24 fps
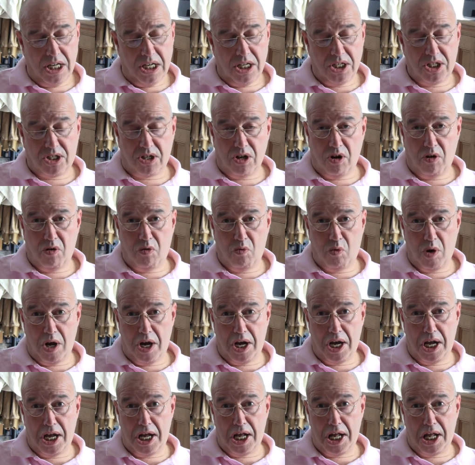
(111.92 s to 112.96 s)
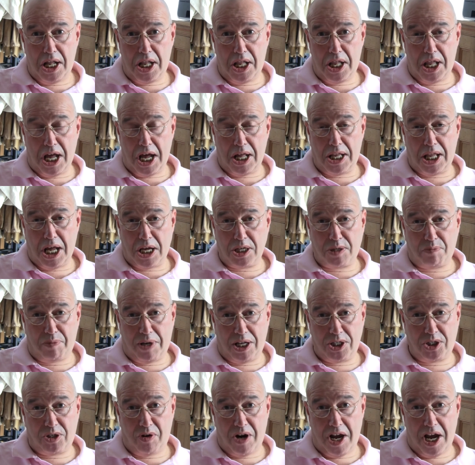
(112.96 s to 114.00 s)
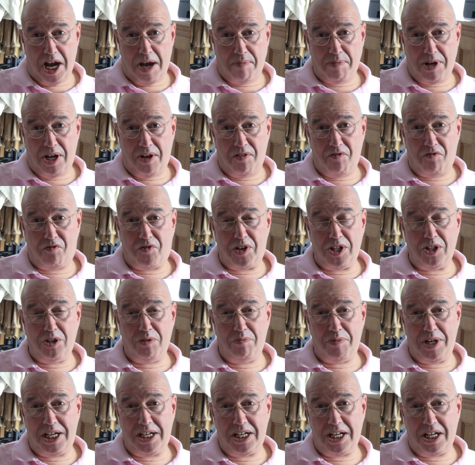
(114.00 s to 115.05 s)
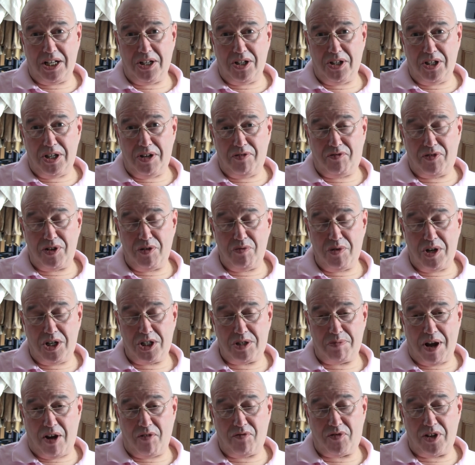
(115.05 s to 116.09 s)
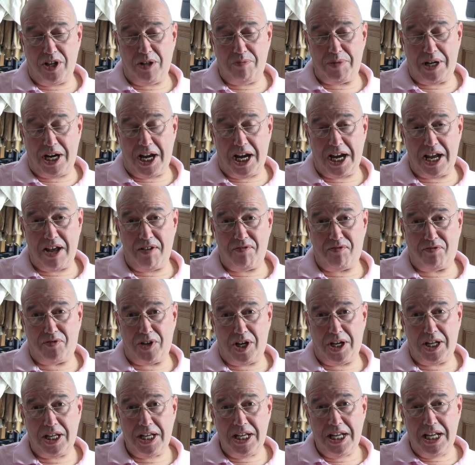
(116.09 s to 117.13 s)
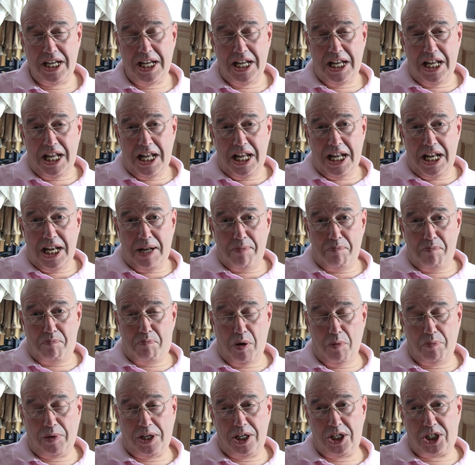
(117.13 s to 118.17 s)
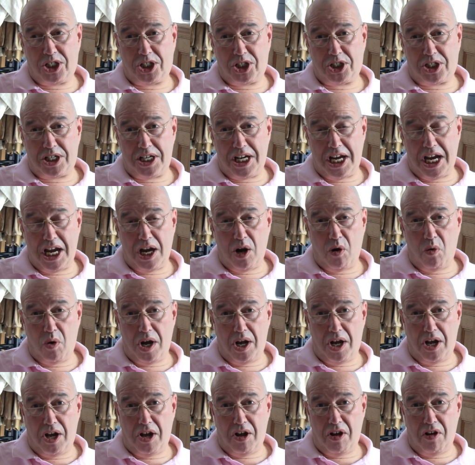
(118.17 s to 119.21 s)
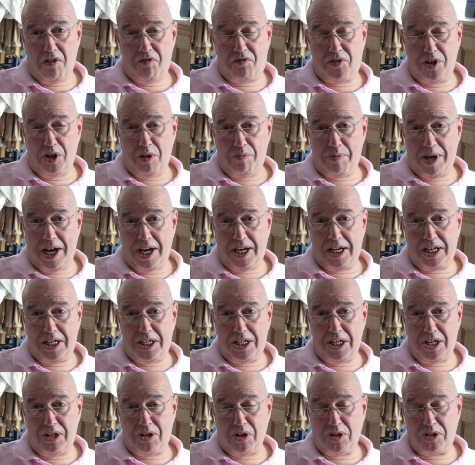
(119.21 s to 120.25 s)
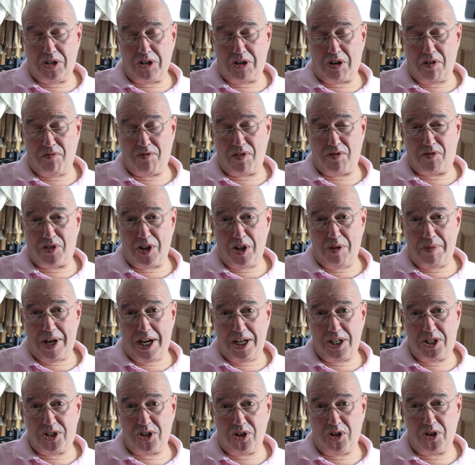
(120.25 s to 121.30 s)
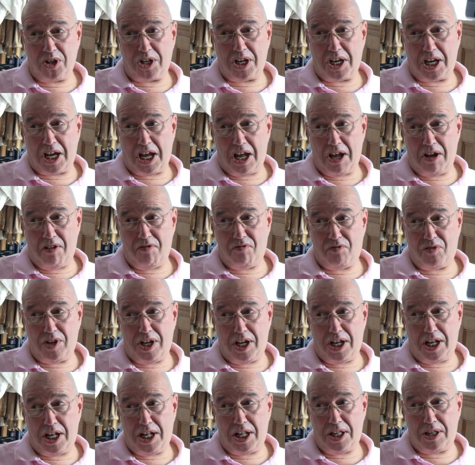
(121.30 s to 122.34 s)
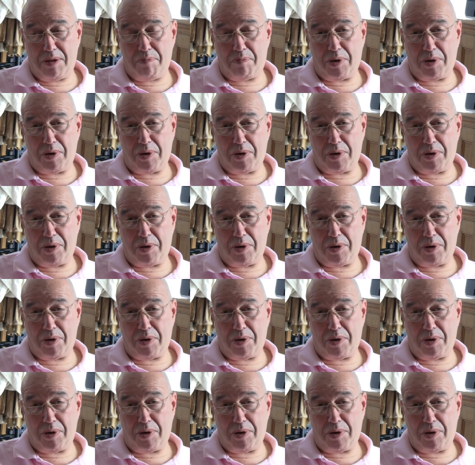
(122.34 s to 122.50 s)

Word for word: So uh, that, that's Pleasurama. Filming, oh, a few words about filming. I have... Uh, published now uh, a film I, an undercover film I took of uh, the